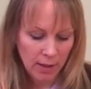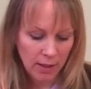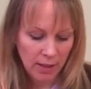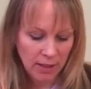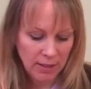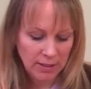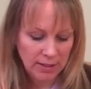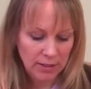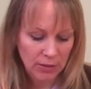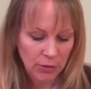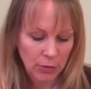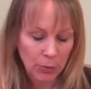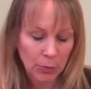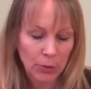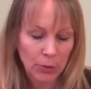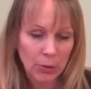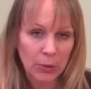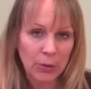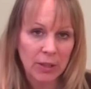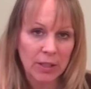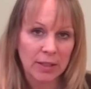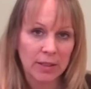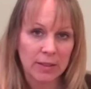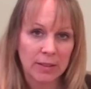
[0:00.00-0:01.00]
It's
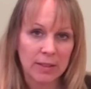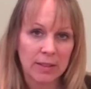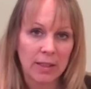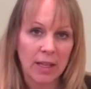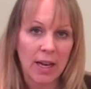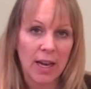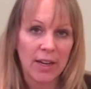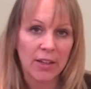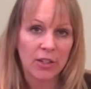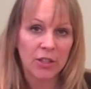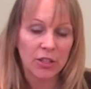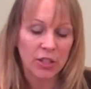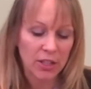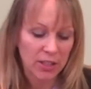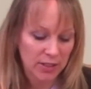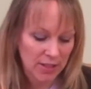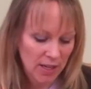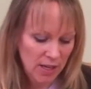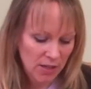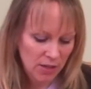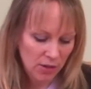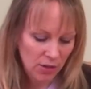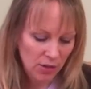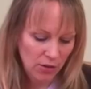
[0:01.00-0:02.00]
through this energy
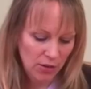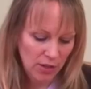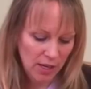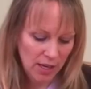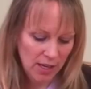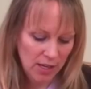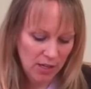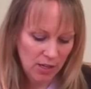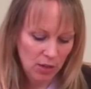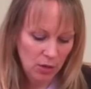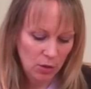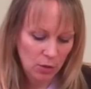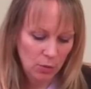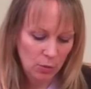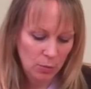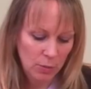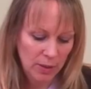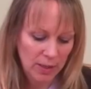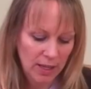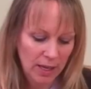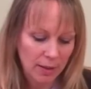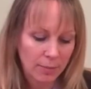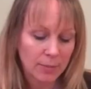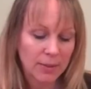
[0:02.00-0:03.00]
center that you
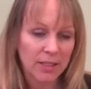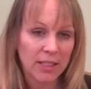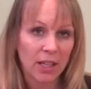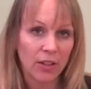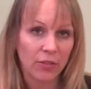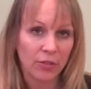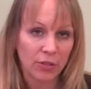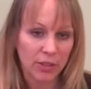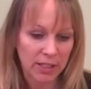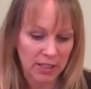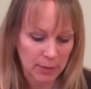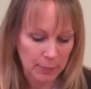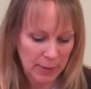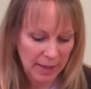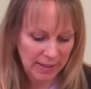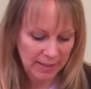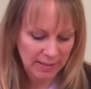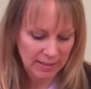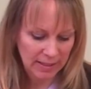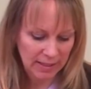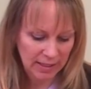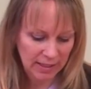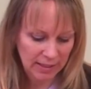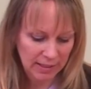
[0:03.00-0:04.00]
become self
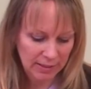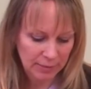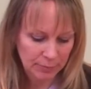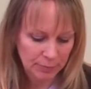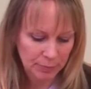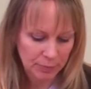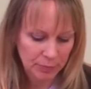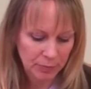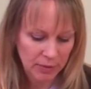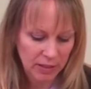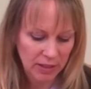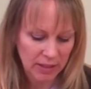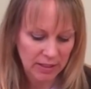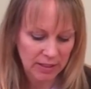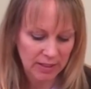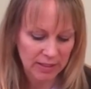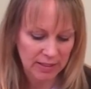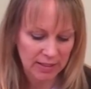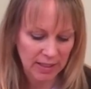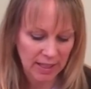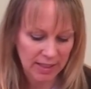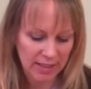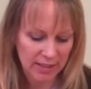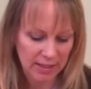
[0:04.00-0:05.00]
respecting,
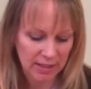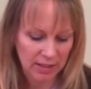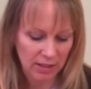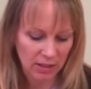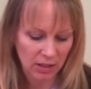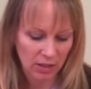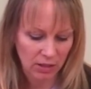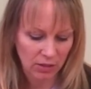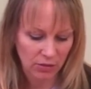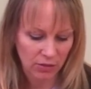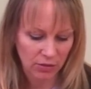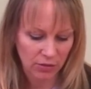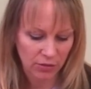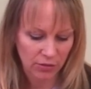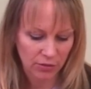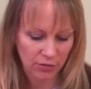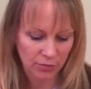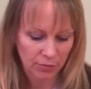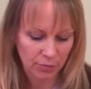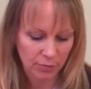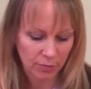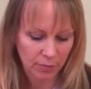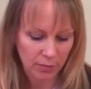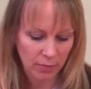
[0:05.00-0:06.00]
decisive,
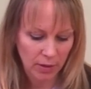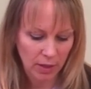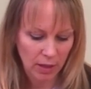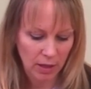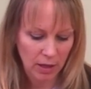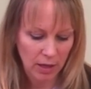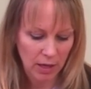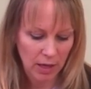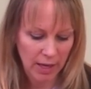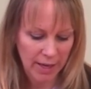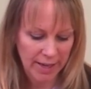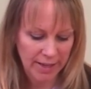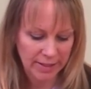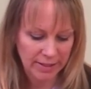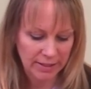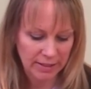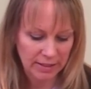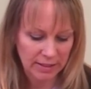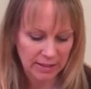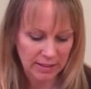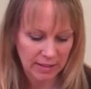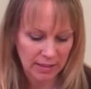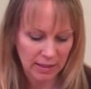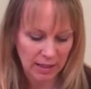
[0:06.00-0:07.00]

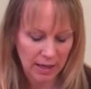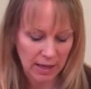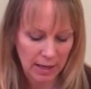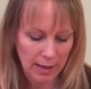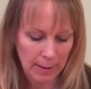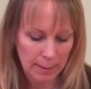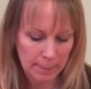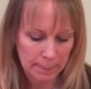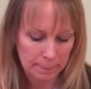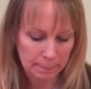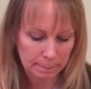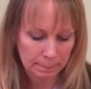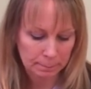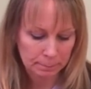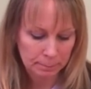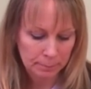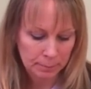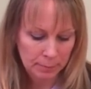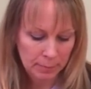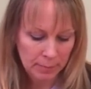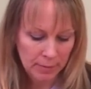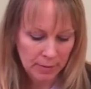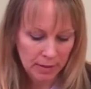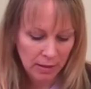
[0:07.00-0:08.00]
and um,
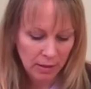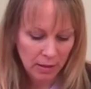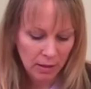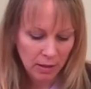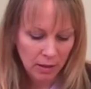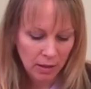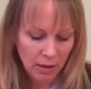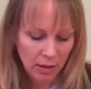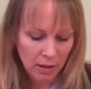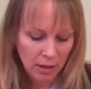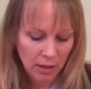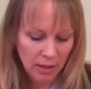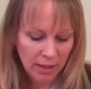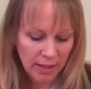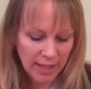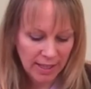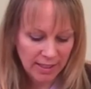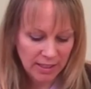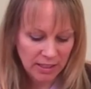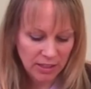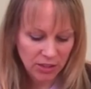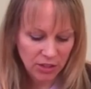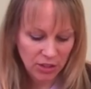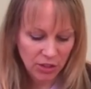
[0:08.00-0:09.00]

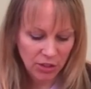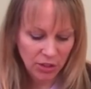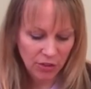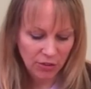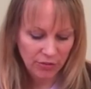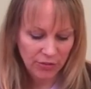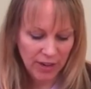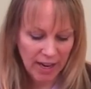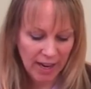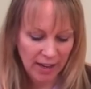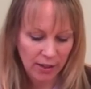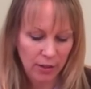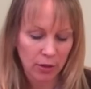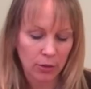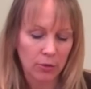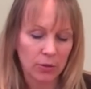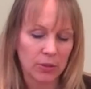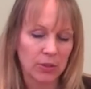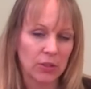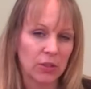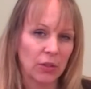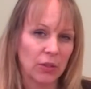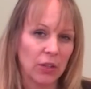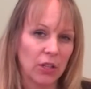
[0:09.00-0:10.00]
connected to your
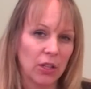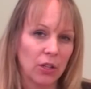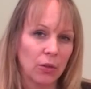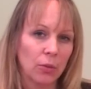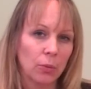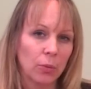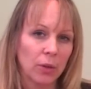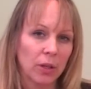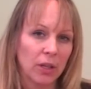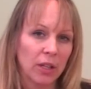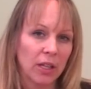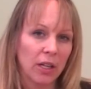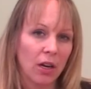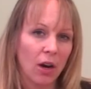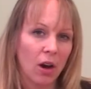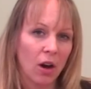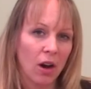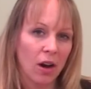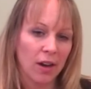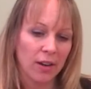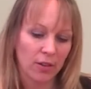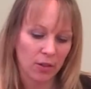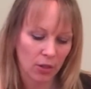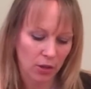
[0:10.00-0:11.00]
values so that you really
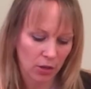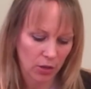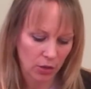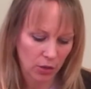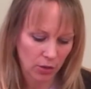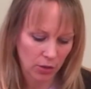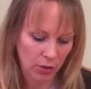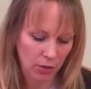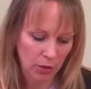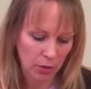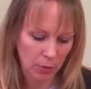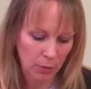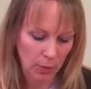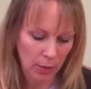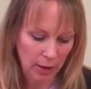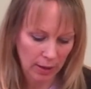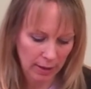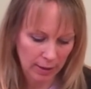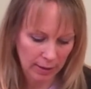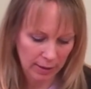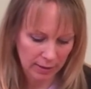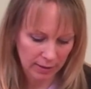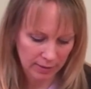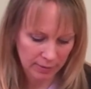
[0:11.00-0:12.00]
honor who you
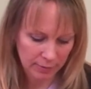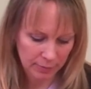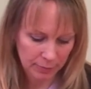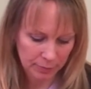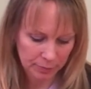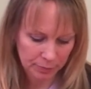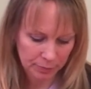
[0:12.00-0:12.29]
are.